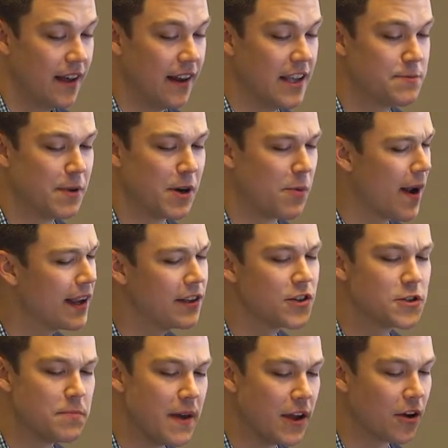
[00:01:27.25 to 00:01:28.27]
and he's been a
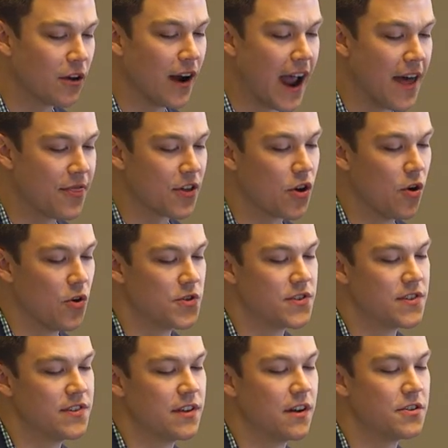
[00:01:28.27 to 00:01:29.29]
regular speaker at the
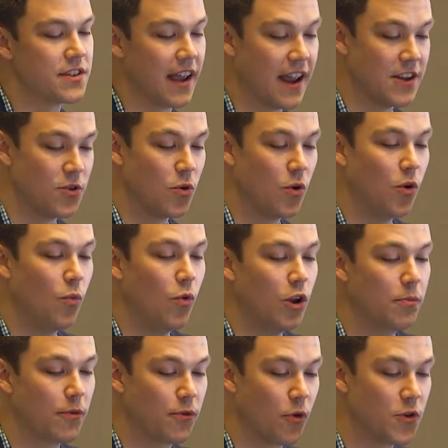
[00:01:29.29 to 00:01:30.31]
Colson Center's annual
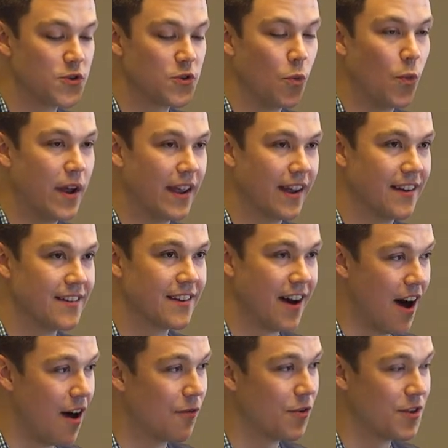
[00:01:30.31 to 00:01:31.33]
Wilberforce Weekend
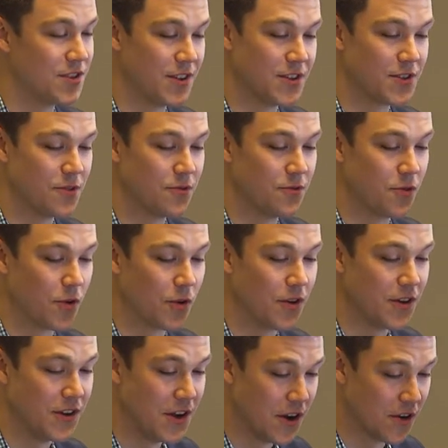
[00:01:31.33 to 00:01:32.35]
conferences for
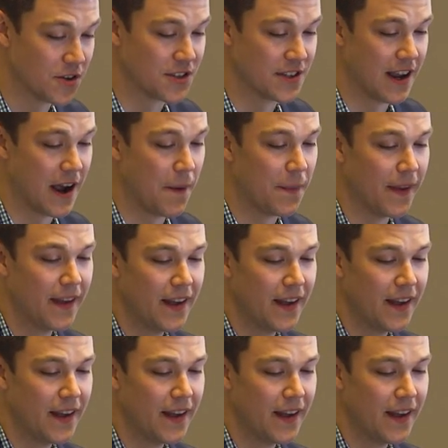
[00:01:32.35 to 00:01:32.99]
years now.